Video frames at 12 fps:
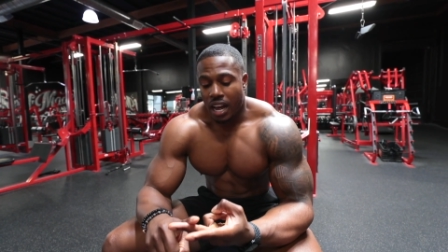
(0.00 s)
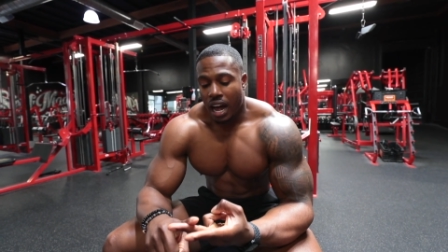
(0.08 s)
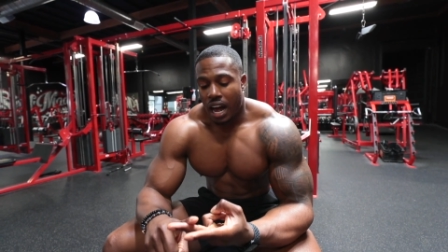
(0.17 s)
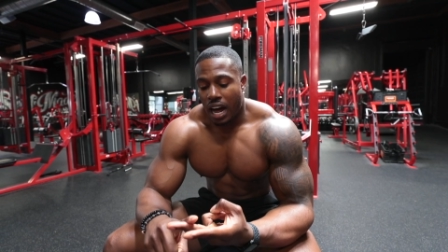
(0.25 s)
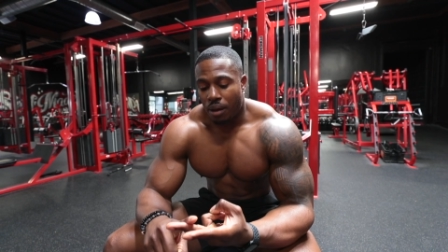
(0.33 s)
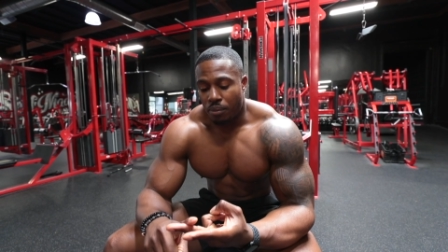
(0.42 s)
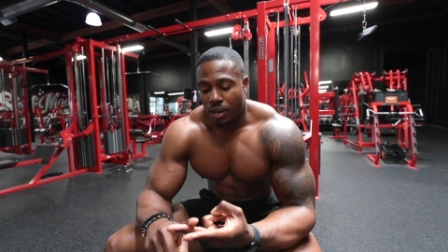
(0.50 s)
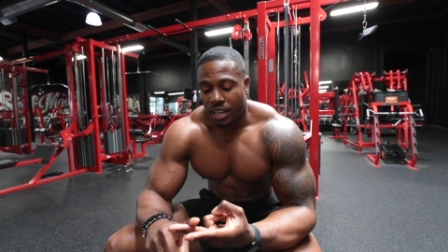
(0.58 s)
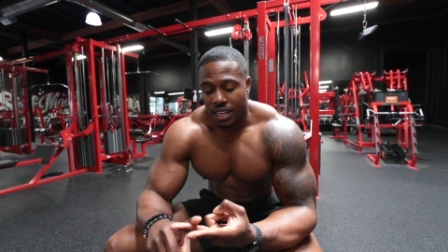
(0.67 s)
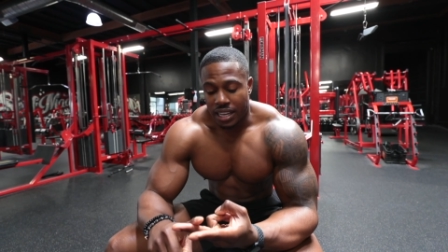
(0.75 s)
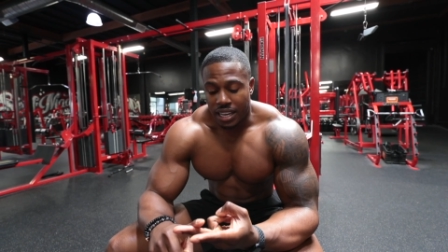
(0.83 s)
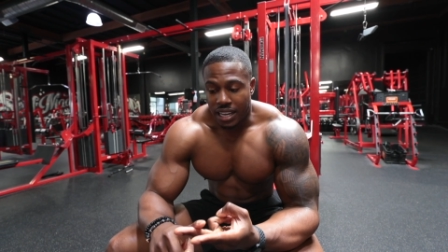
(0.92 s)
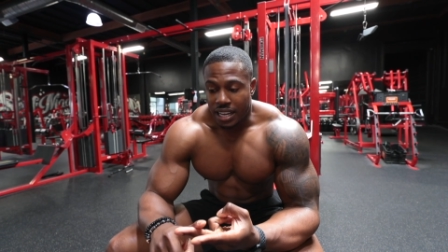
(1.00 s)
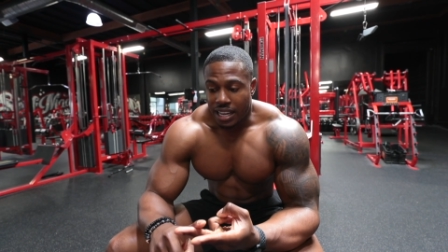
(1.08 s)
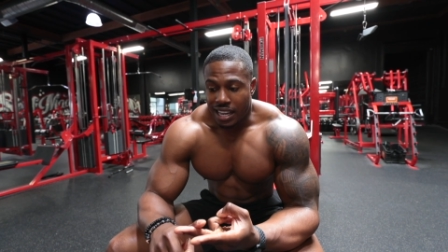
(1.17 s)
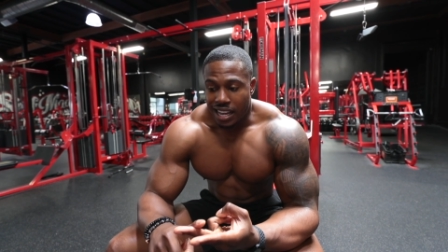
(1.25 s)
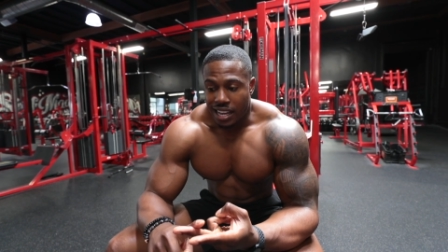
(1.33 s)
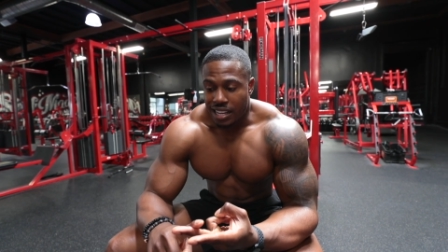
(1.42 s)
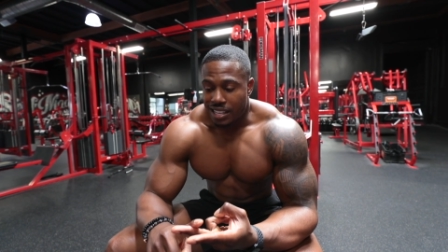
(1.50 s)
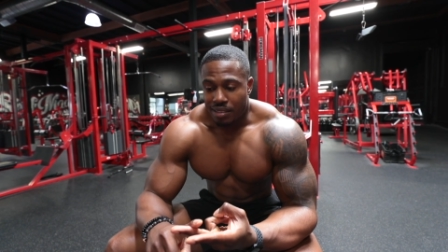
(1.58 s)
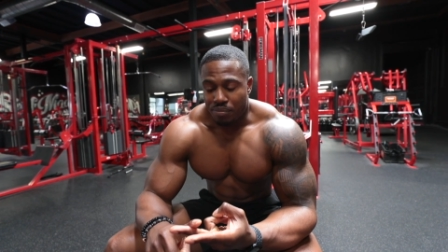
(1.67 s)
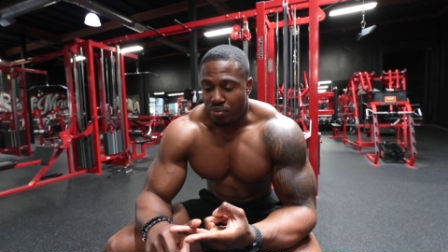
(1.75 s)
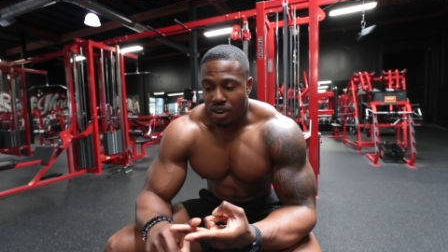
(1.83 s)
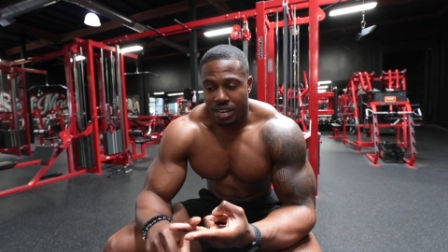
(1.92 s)
That's
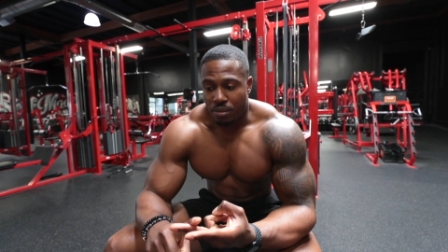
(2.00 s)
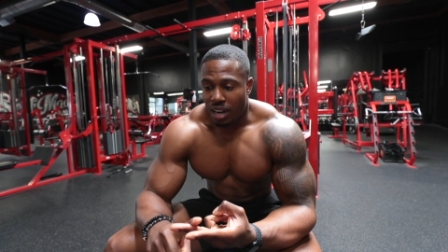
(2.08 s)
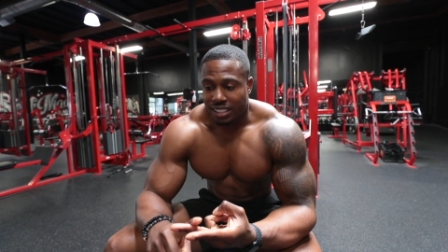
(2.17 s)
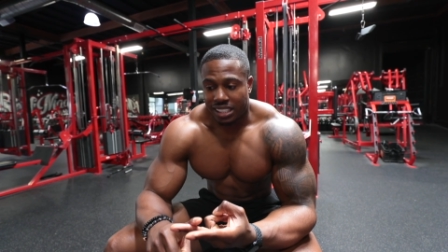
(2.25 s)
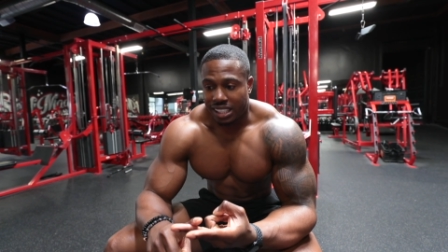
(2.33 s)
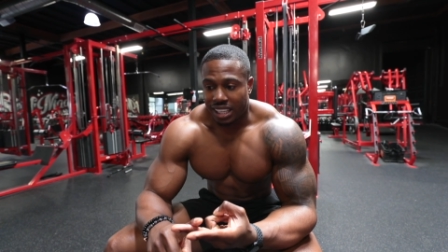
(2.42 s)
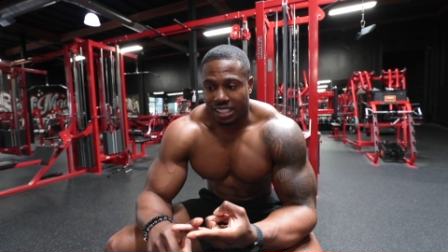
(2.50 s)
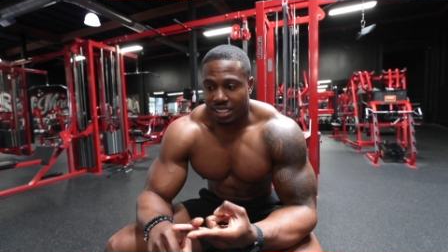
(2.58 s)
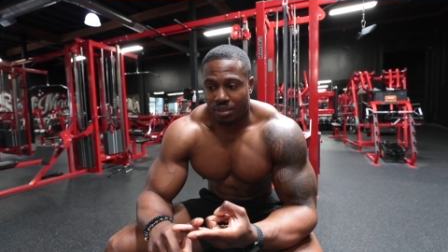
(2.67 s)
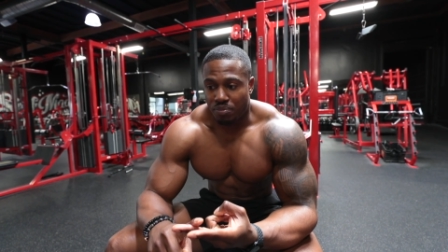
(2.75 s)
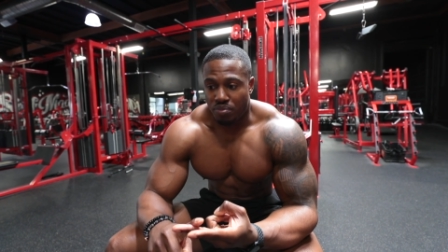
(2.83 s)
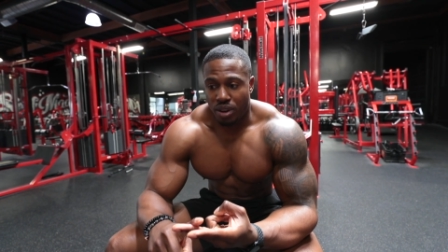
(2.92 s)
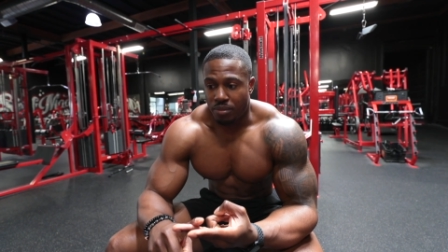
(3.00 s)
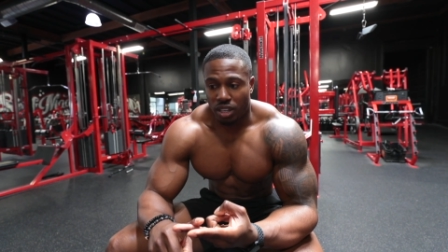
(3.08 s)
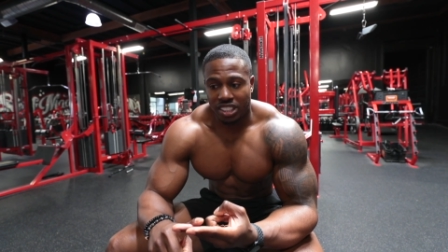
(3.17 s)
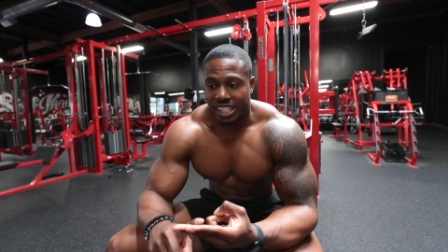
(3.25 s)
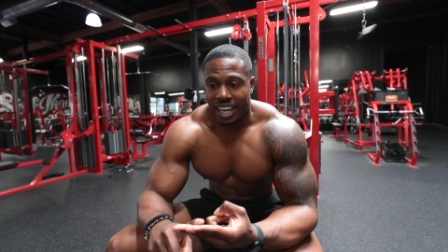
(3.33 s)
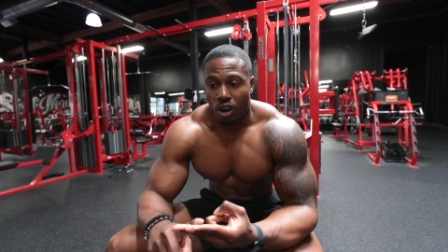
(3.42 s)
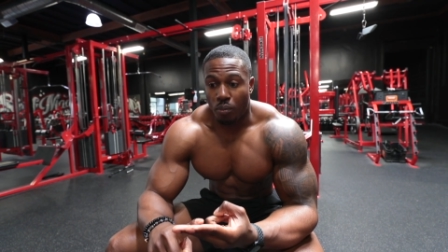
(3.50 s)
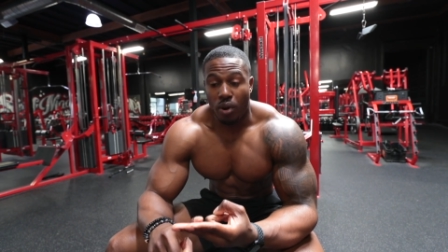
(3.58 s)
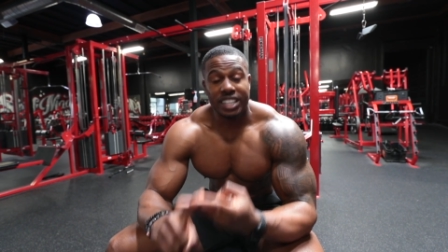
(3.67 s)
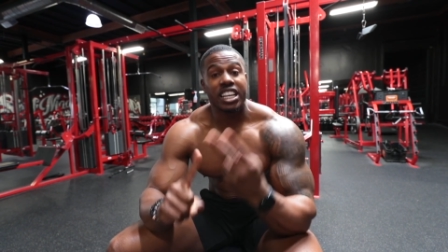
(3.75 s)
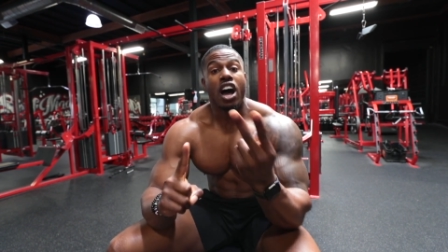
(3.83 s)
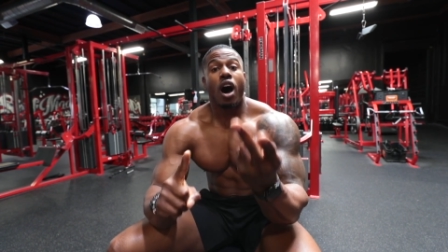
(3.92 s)
pretty much the take home points.